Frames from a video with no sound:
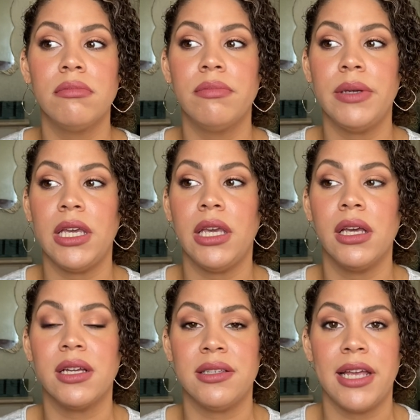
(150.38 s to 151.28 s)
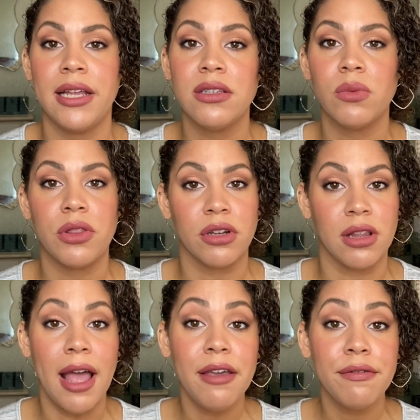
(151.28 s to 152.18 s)
being content with your
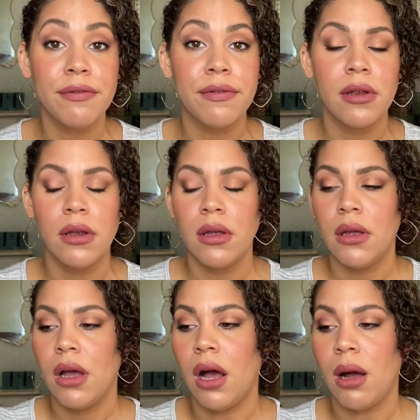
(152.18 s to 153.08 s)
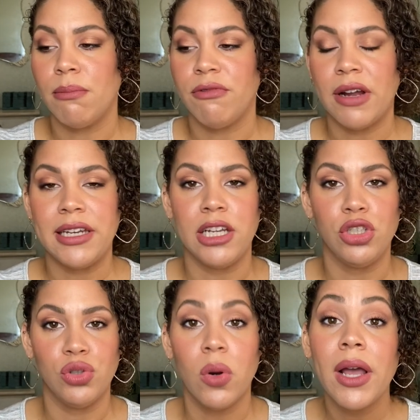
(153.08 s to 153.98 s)
life,
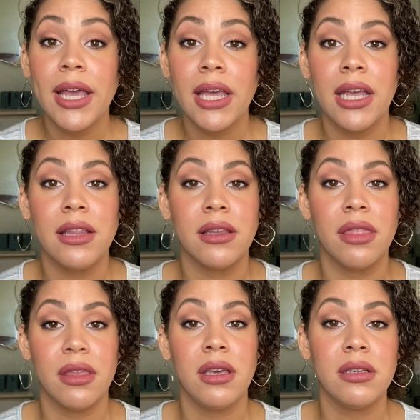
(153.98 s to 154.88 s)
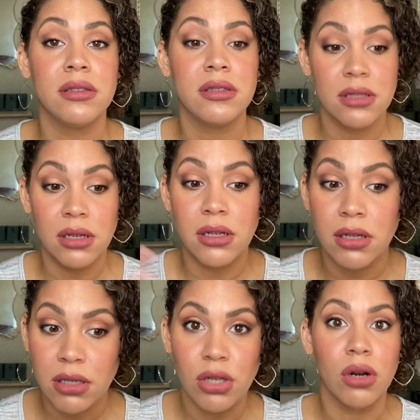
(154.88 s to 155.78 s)
finding joy in the things,
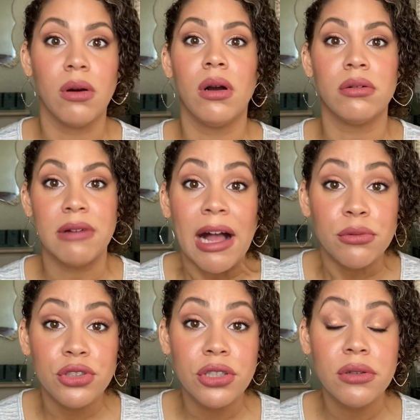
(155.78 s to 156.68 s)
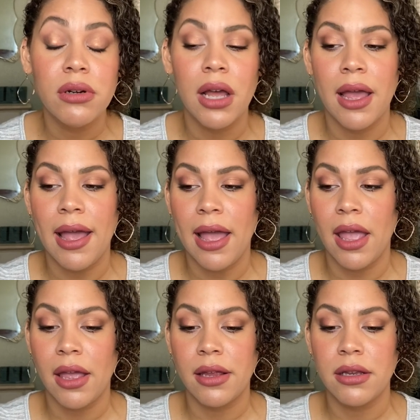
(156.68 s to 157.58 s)
you know, around you,
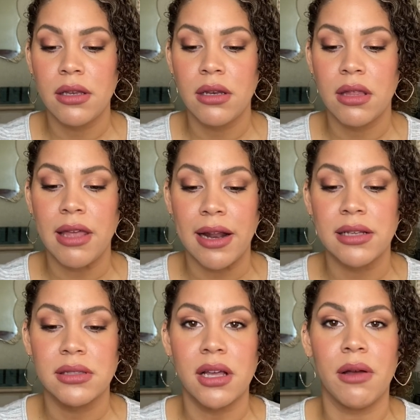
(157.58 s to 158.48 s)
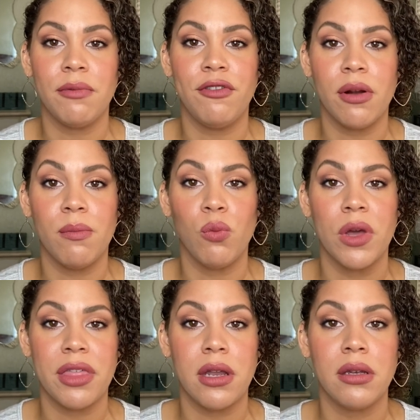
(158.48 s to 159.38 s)
and that has to come from
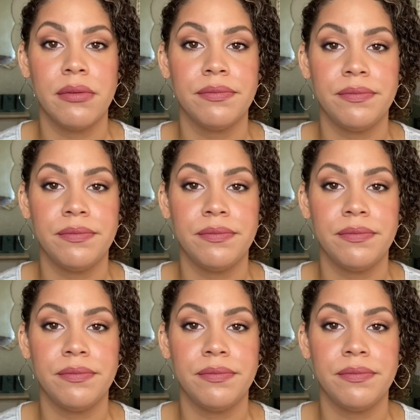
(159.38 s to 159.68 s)
within.